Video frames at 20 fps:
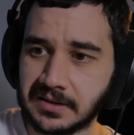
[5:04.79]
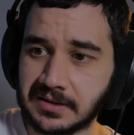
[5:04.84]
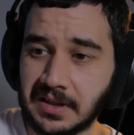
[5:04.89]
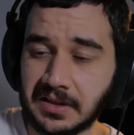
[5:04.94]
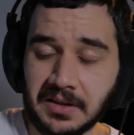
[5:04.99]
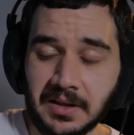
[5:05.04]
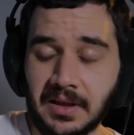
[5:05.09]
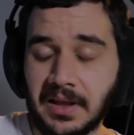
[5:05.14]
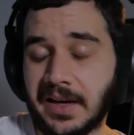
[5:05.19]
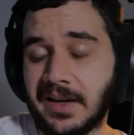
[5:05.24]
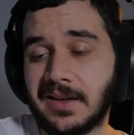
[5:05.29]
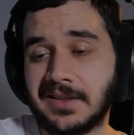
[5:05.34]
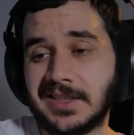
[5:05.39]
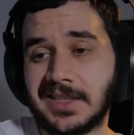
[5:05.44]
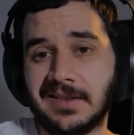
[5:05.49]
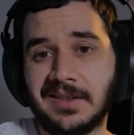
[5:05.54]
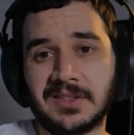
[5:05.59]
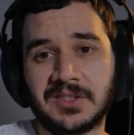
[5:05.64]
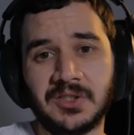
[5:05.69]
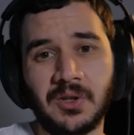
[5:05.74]
There, like I
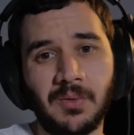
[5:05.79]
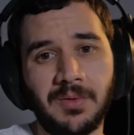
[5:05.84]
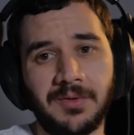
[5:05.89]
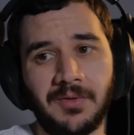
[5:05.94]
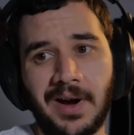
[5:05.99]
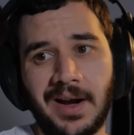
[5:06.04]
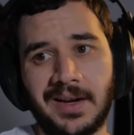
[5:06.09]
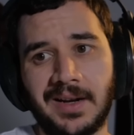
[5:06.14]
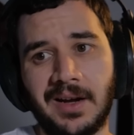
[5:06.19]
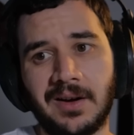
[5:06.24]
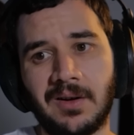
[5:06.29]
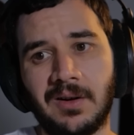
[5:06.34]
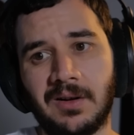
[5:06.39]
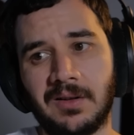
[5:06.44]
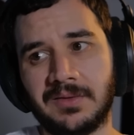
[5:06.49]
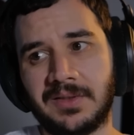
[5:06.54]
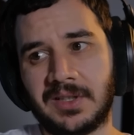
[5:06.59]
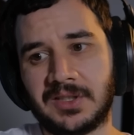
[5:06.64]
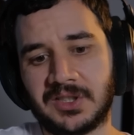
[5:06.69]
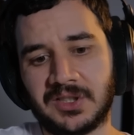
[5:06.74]
said, there's no threat at
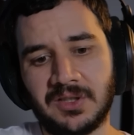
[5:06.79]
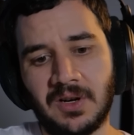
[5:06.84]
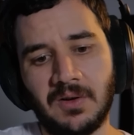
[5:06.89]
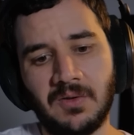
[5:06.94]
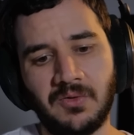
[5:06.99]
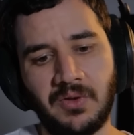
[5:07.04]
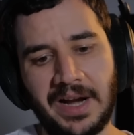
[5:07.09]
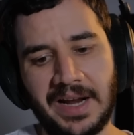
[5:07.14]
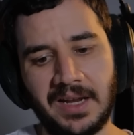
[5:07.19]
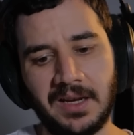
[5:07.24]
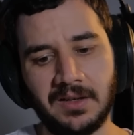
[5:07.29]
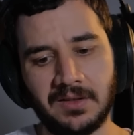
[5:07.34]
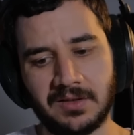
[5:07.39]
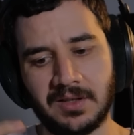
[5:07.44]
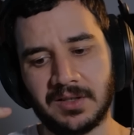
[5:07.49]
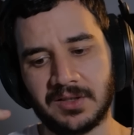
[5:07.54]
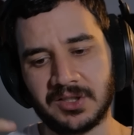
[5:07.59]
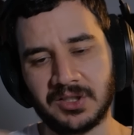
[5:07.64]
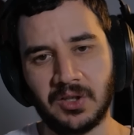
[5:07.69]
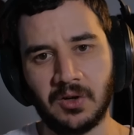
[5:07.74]
all. There's no rage,
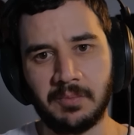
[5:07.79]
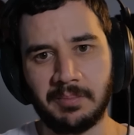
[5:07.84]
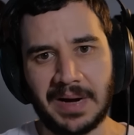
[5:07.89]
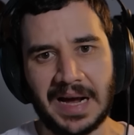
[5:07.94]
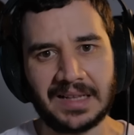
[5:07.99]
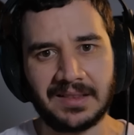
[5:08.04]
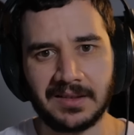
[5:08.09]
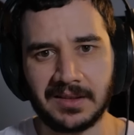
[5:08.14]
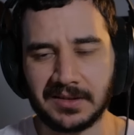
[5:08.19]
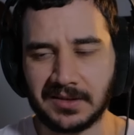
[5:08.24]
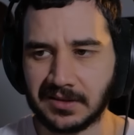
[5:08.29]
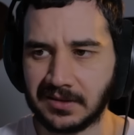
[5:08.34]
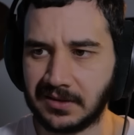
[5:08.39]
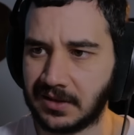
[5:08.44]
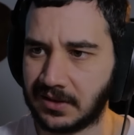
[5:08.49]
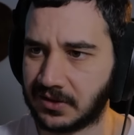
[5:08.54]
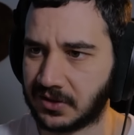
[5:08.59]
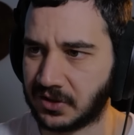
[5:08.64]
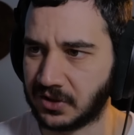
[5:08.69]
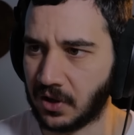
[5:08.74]
there's no madness,
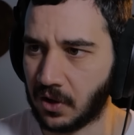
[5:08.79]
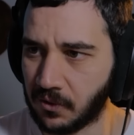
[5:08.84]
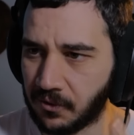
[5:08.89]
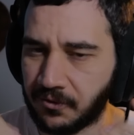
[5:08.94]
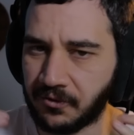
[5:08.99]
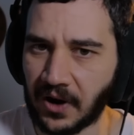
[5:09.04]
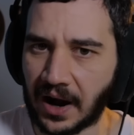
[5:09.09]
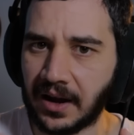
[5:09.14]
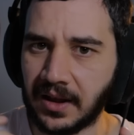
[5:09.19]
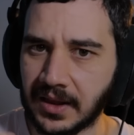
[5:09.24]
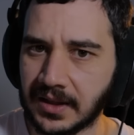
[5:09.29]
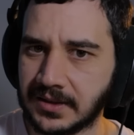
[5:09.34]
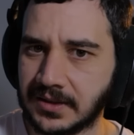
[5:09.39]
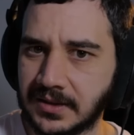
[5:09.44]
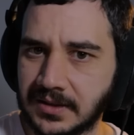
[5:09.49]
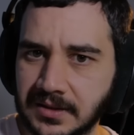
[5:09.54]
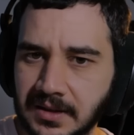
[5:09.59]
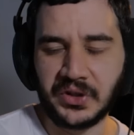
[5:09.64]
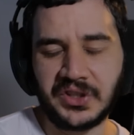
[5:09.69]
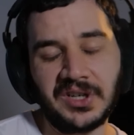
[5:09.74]
there's no
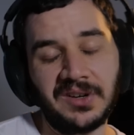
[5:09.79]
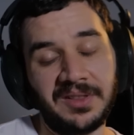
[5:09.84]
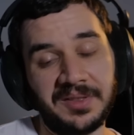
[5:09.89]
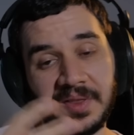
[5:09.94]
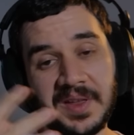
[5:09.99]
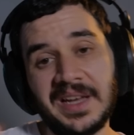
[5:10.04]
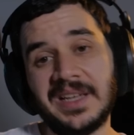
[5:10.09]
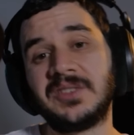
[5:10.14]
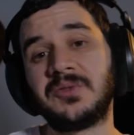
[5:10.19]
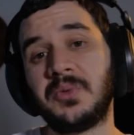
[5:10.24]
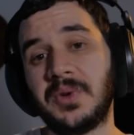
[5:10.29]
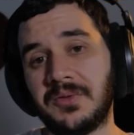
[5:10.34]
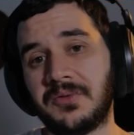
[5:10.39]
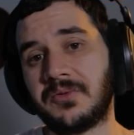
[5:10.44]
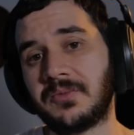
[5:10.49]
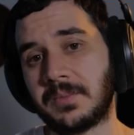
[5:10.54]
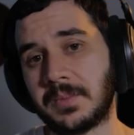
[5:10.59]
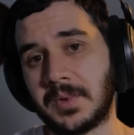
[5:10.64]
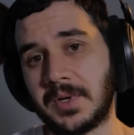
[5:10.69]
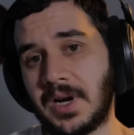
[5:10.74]
violence, which are things we've
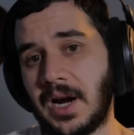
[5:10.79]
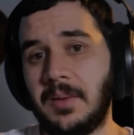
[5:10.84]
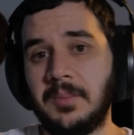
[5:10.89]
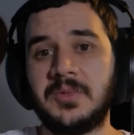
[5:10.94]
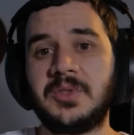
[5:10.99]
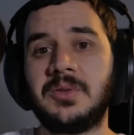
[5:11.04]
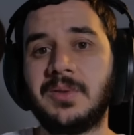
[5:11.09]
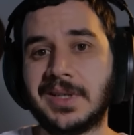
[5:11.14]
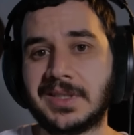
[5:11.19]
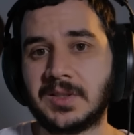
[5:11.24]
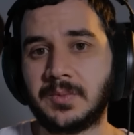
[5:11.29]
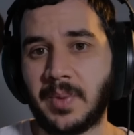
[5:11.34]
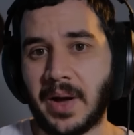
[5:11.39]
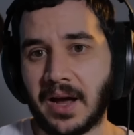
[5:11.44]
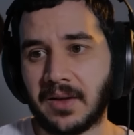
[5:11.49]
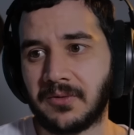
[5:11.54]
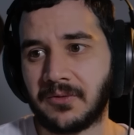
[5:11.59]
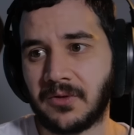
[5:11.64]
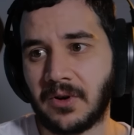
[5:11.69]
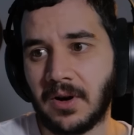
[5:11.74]
come to
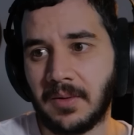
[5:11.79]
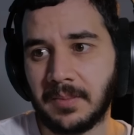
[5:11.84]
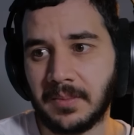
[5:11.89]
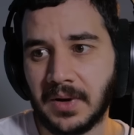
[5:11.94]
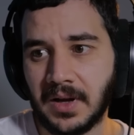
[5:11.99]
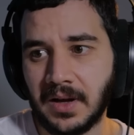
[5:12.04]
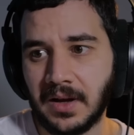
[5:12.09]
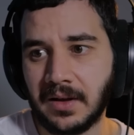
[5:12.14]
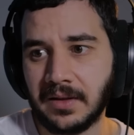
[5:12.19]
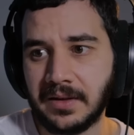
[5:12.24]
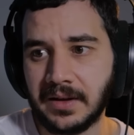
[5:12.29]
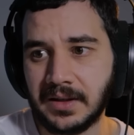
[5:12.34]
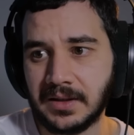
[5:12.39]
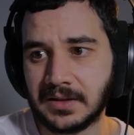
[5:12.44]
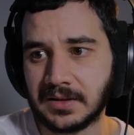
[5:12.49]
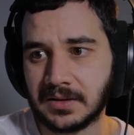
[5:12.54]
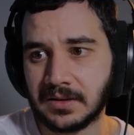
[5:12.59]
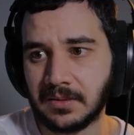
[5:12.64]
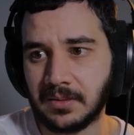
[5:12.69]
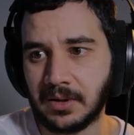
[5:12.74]
expect from
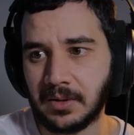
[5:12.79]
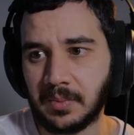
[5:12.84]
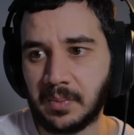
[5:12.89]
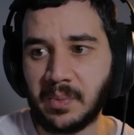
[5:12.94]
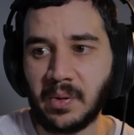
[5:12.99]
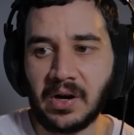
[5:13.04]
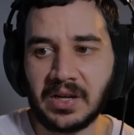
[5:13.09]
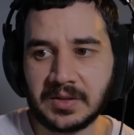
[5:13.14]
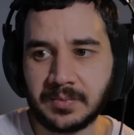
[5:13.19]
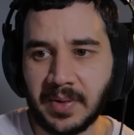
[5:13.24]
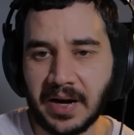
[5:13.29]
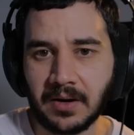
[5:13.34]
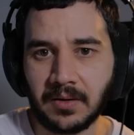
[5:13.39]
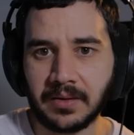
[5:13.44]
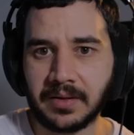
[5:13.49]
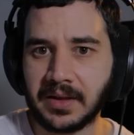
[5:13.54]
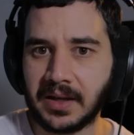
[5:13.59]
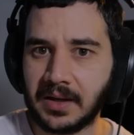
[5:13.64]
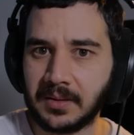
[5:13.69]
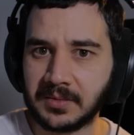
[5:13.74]
these boss battle
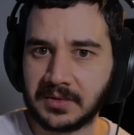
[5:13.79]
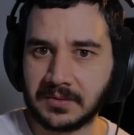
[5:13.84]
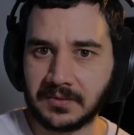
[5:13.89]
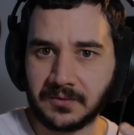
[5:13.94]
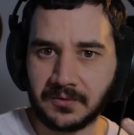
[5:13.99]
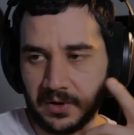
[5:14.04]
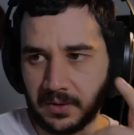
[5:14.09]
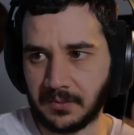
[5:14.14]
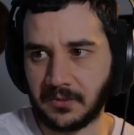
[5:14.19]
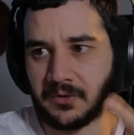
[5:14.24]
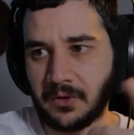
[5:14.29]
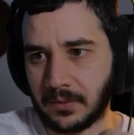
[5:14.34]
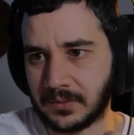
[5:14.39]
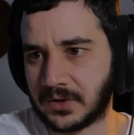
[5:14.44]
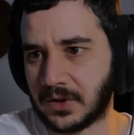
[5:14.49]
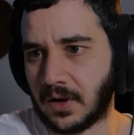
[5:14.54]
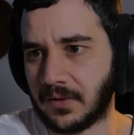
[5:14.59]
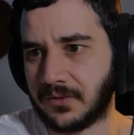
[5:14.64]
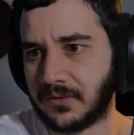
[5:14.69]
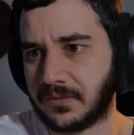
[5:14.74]
themes from
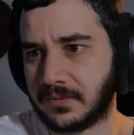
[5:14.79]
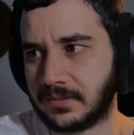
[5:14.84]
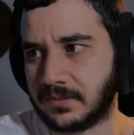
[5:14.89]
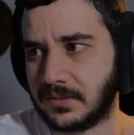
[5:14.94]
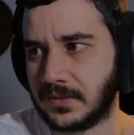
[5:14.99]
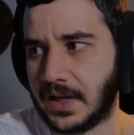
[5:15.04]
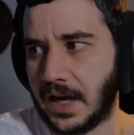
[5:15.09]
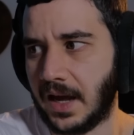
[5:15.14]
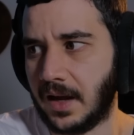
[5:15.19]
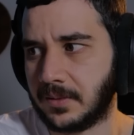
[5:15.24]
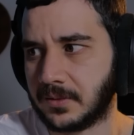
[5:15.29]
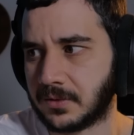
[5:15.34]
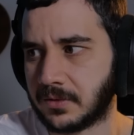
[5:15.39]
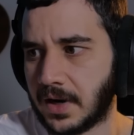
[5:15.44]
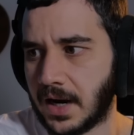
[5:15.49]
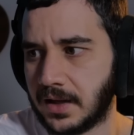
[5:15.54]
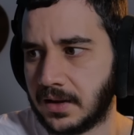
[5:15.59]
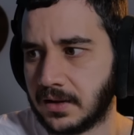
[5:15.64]
FromSoft games, right?